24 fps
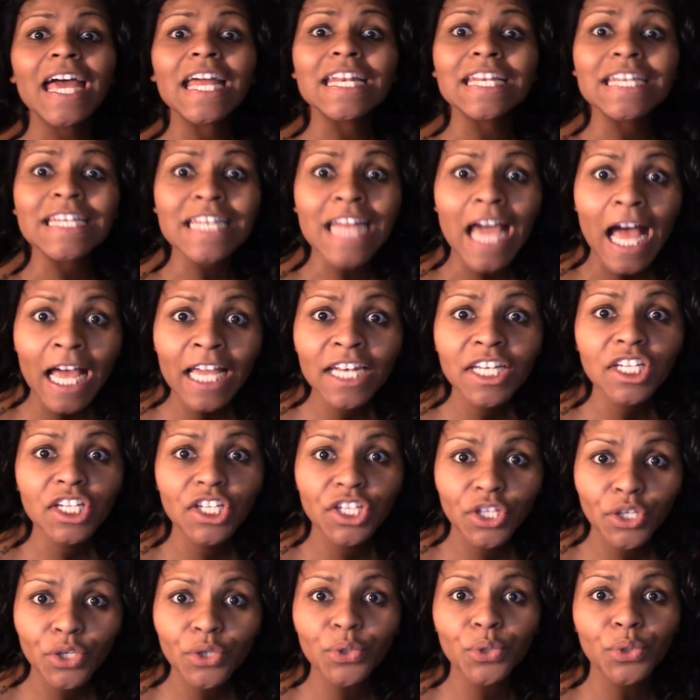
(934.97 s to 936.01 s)
not
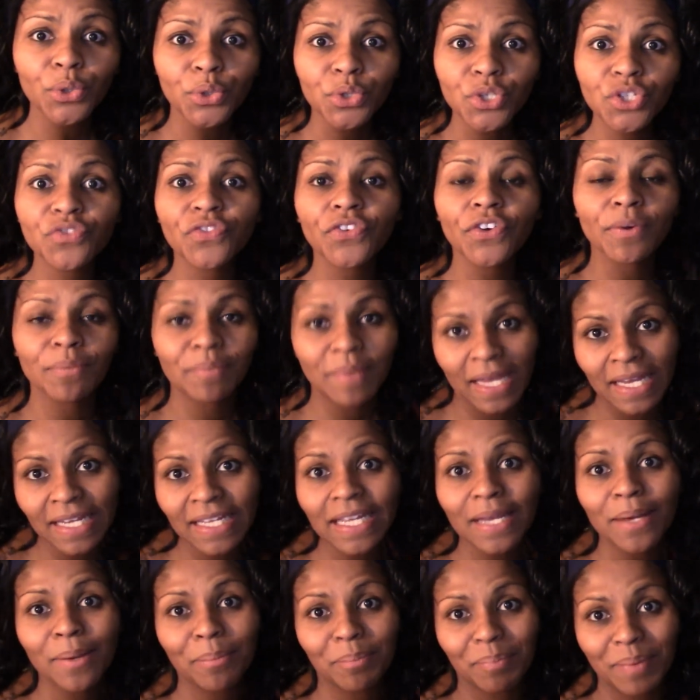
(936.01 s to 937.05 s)
huge for
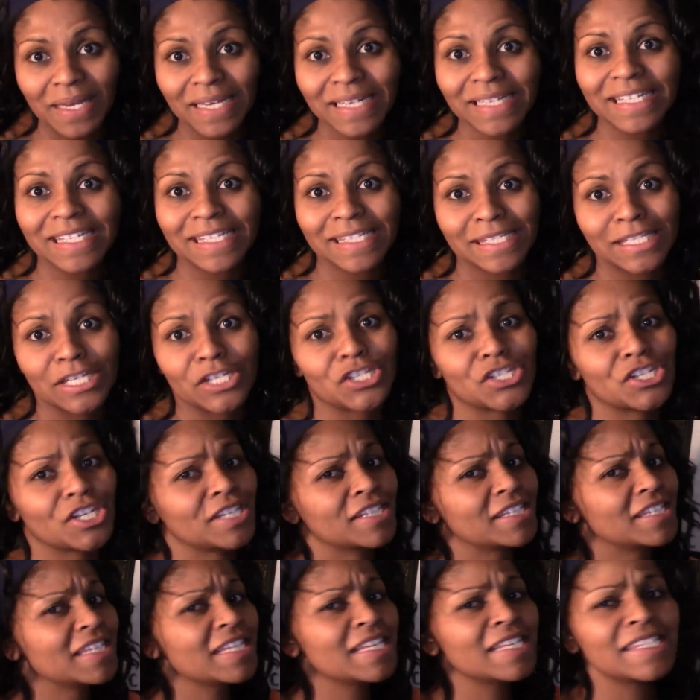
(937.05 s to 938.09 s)
making big
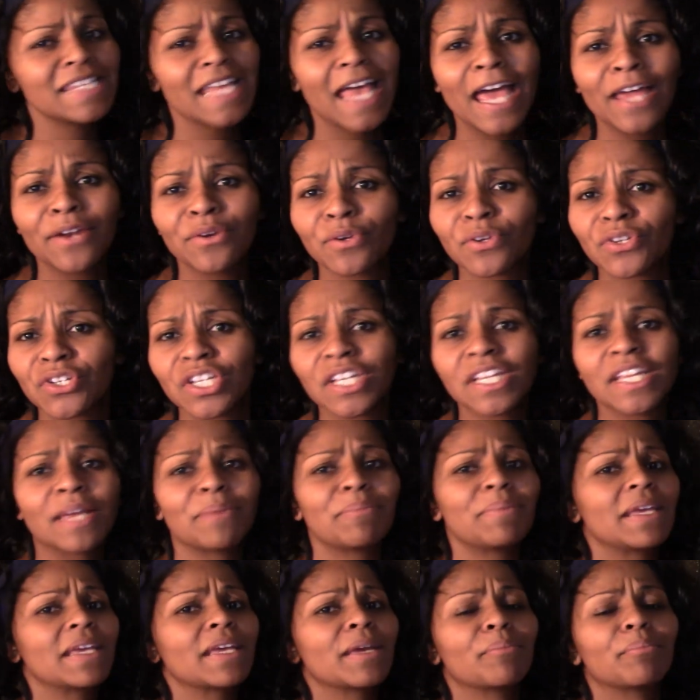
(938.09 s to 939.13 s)
decisions. This energy can
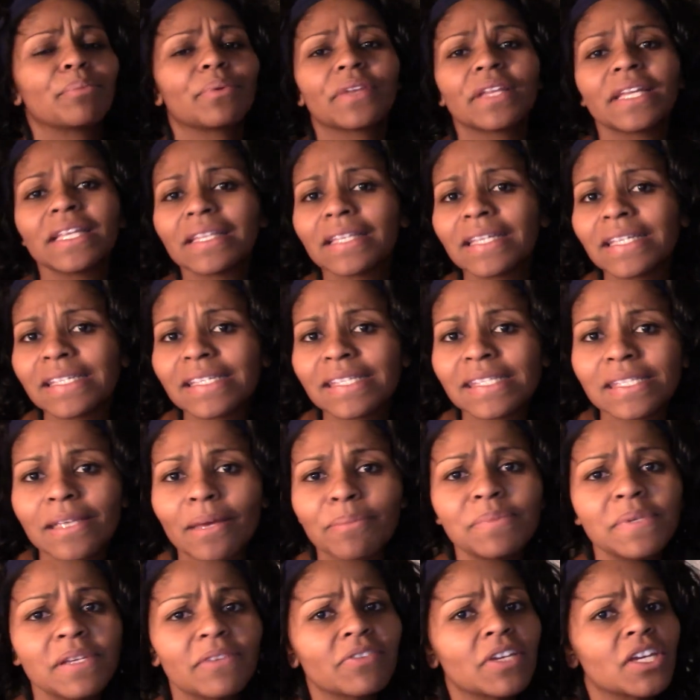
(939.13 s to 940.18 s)
be completely
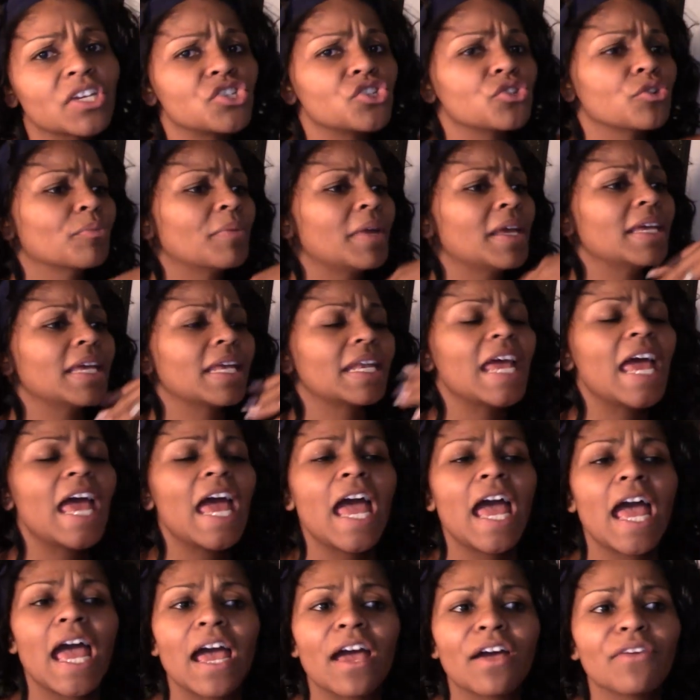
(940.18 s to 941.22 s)
deceptive because you're making
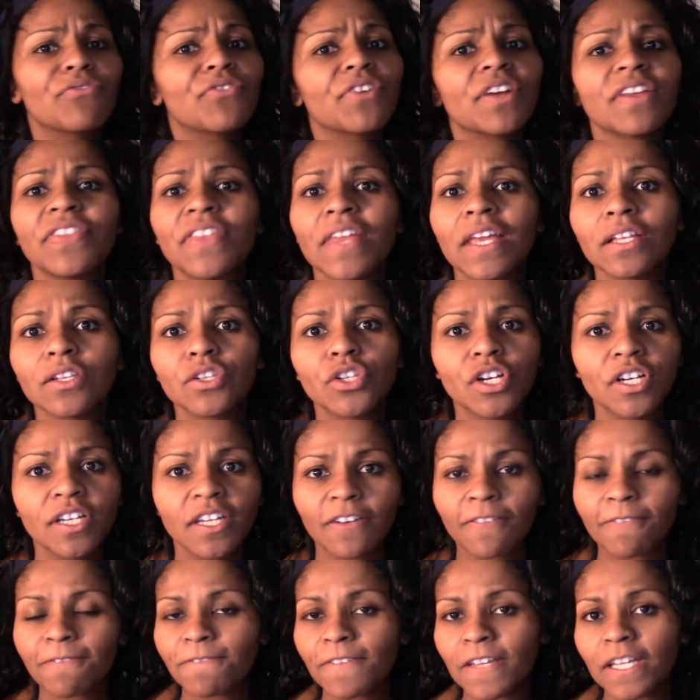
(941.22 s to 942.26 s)
everything look
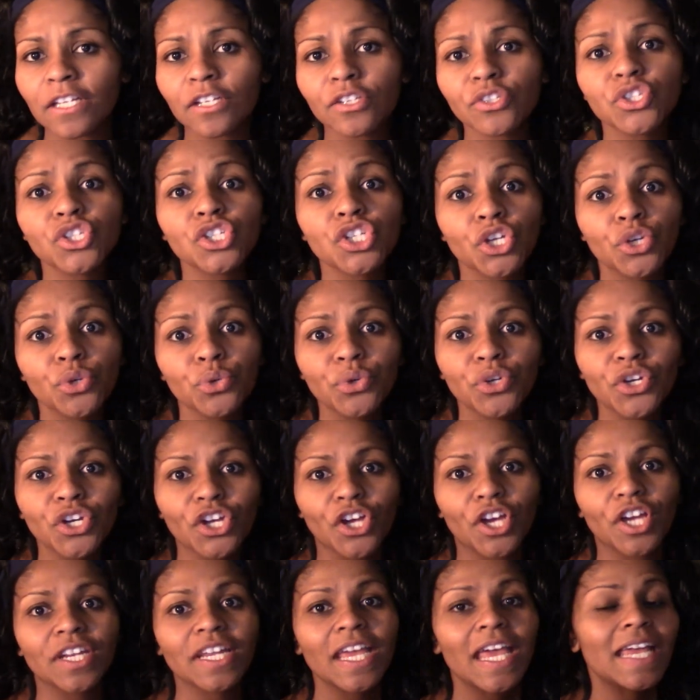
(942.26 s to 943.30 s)
and feel too
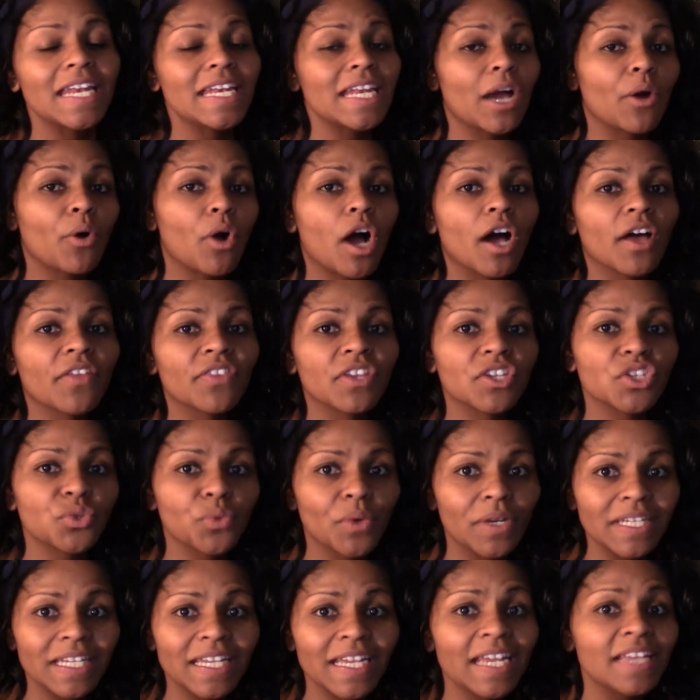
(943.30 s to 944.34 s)
good. Now on the
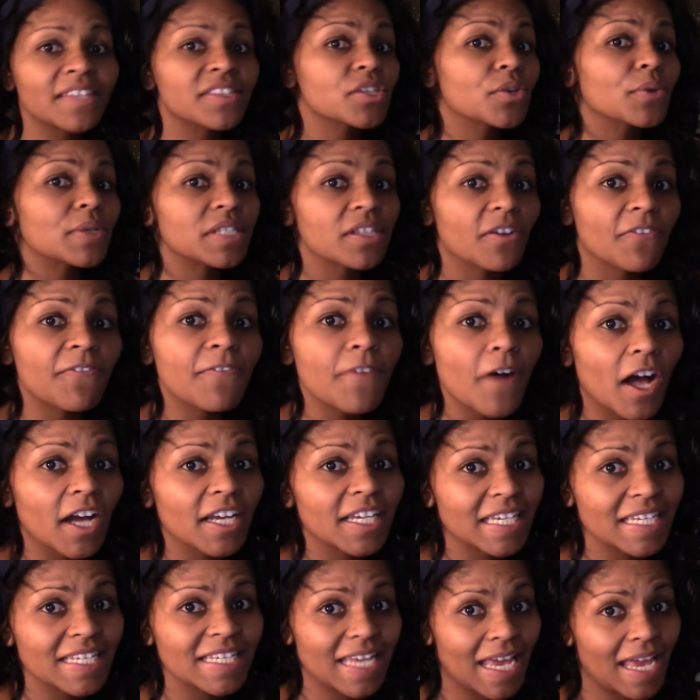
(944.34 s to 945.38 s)
twenty-eighth, so it's a
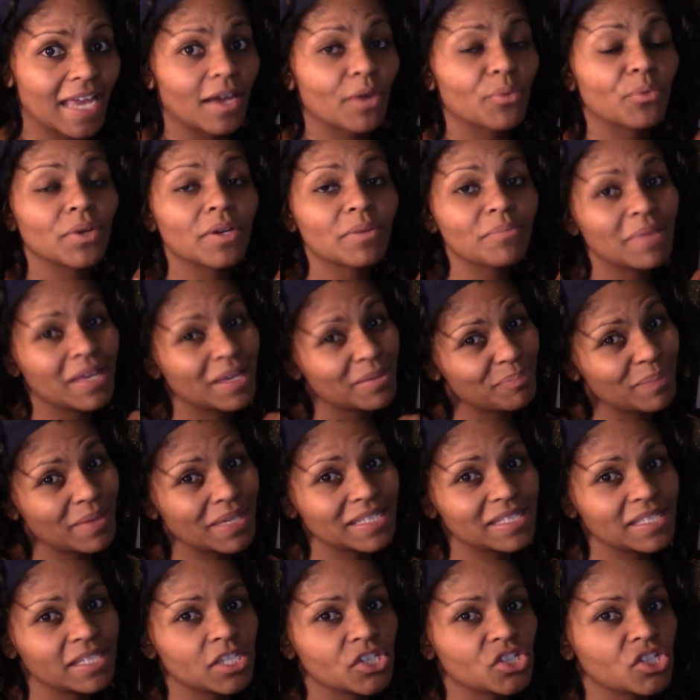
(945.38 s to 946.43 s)
foggy day. I wouldn't make big
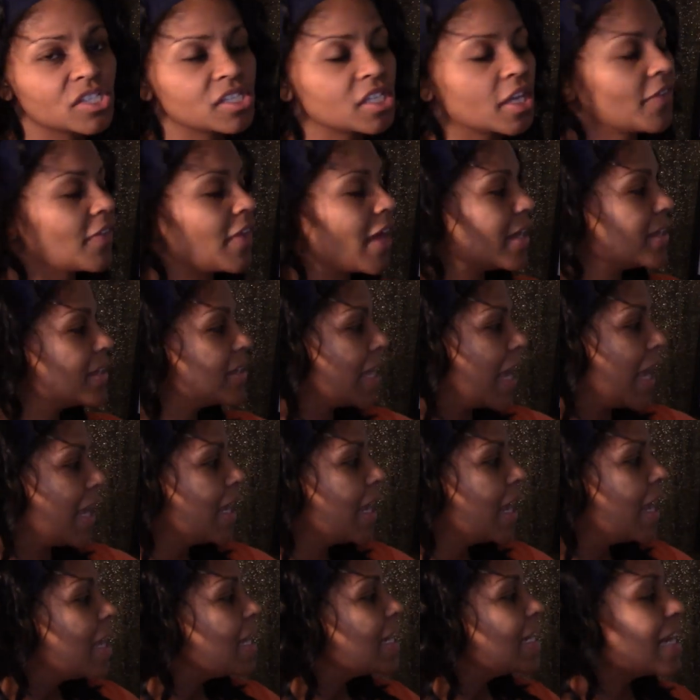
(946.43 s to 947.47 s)
decisions on that day.
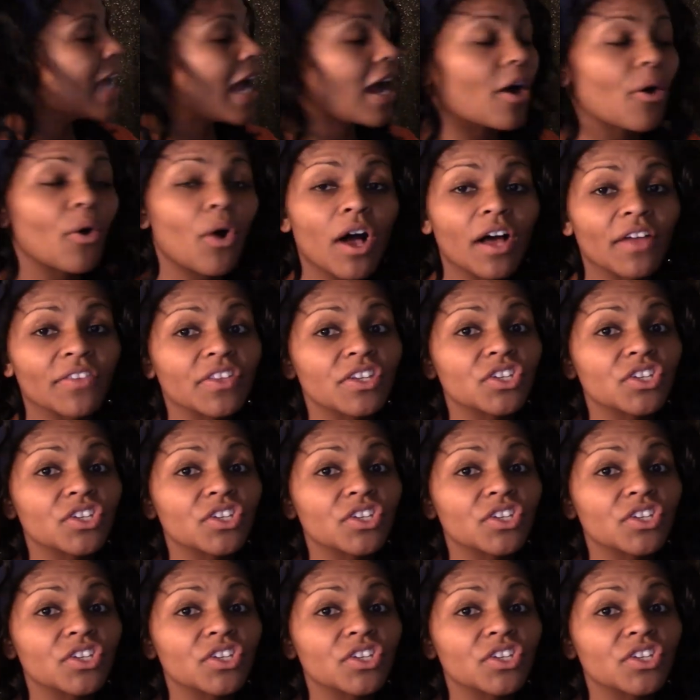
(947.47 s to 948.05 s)
Now on the